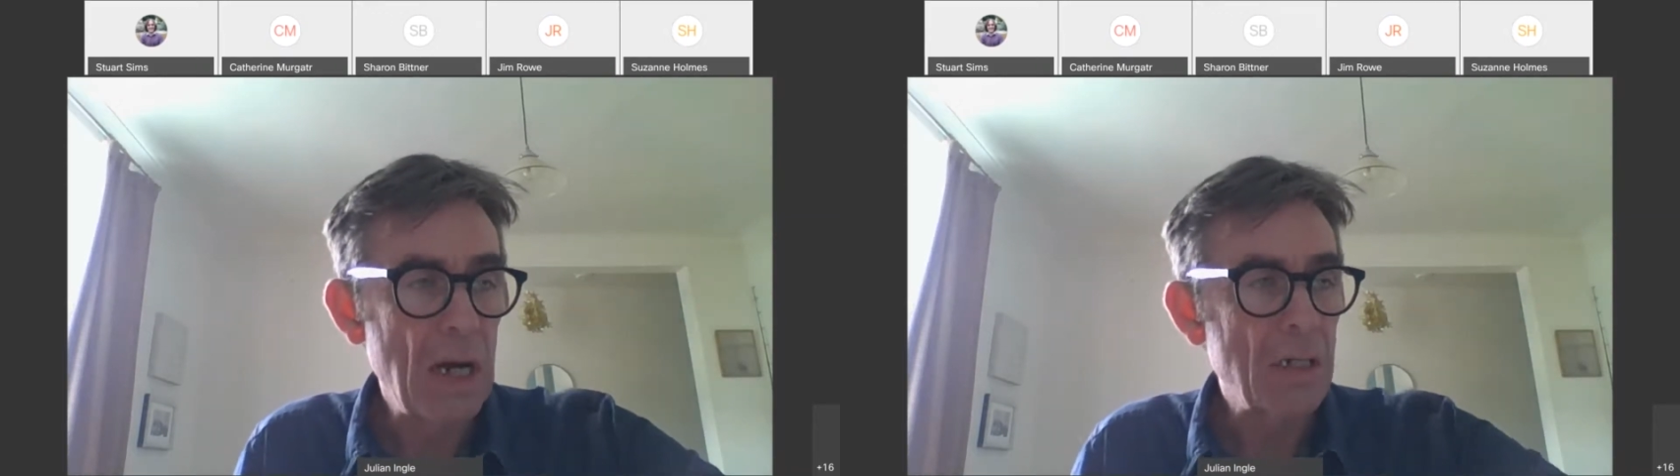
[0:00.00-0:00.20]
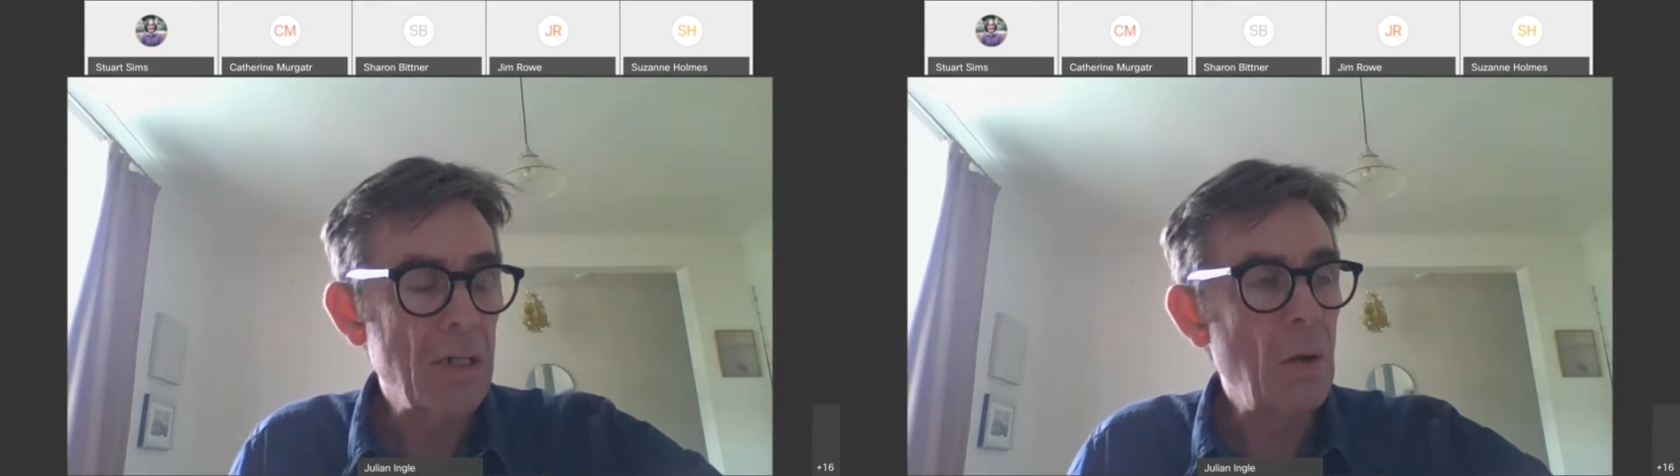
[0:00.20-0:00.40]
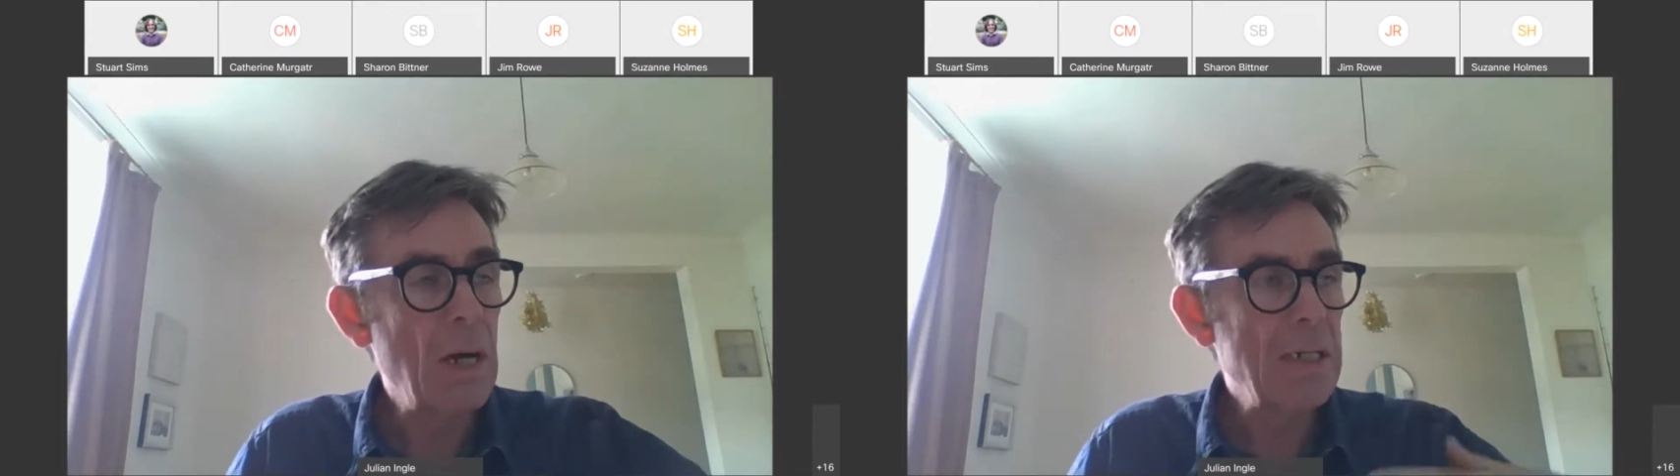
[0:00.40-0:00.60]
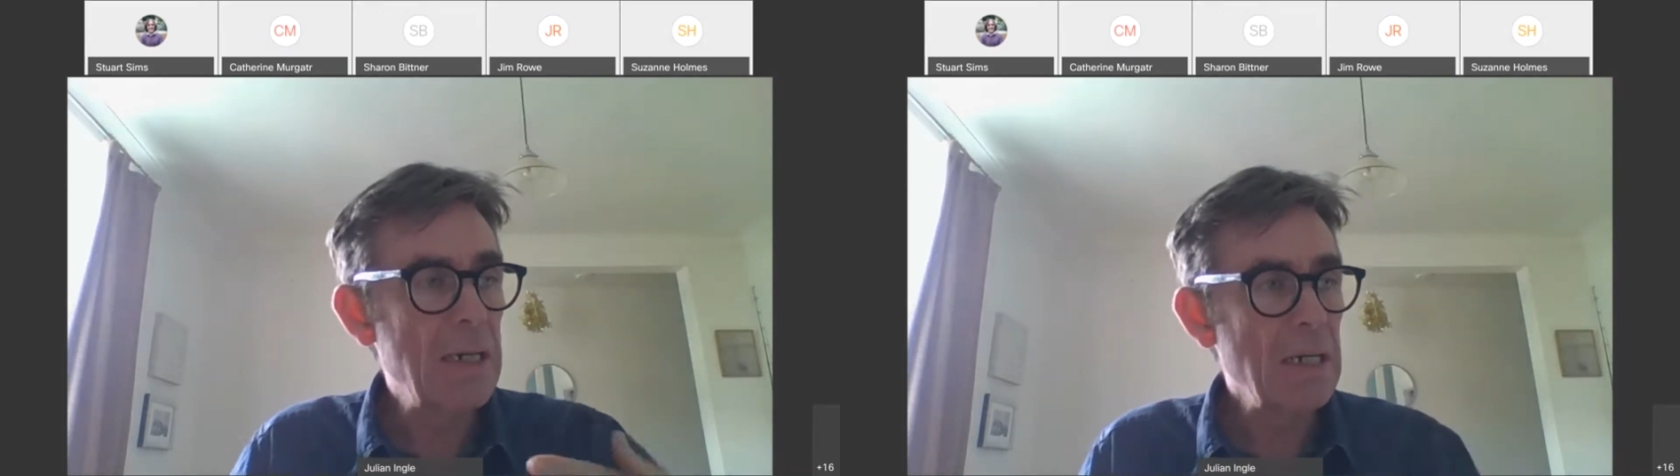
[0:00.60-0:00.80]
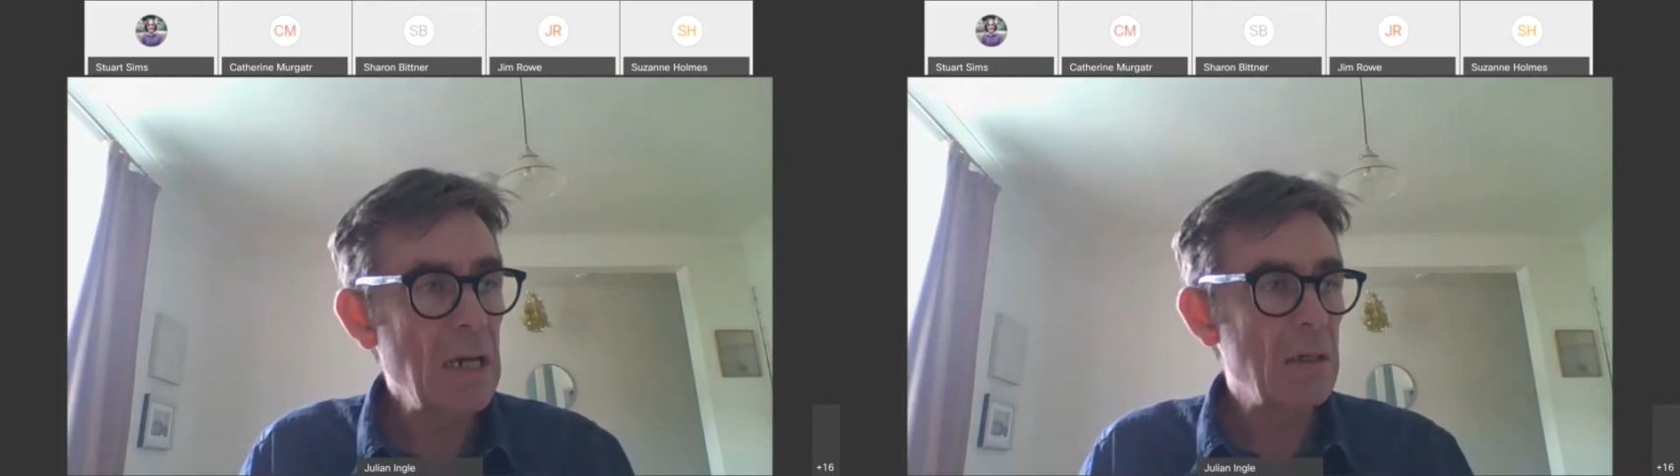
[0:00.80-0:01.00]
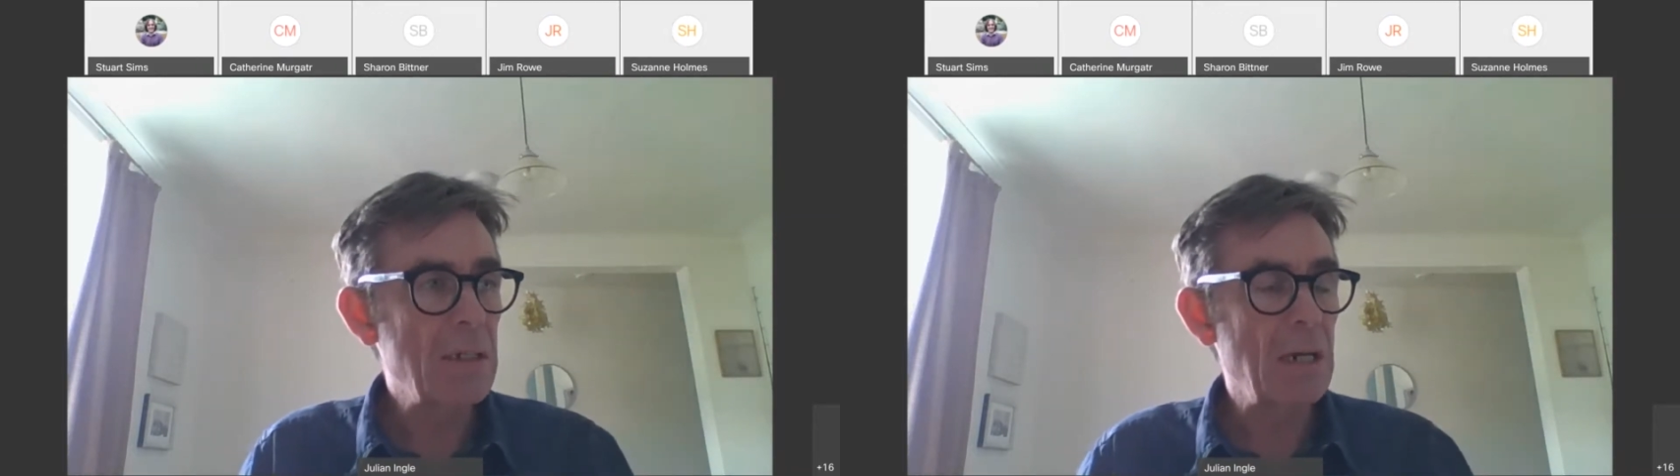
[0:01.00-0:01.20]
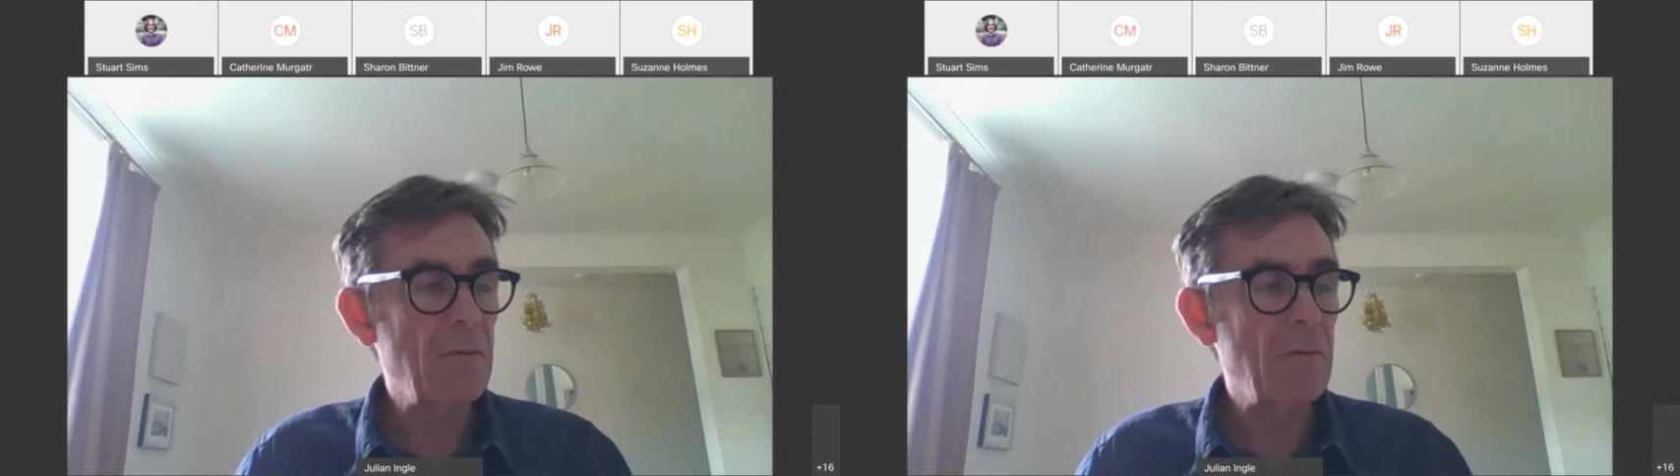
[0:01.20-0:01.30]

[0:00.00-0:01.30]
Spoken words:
So I sent out a set of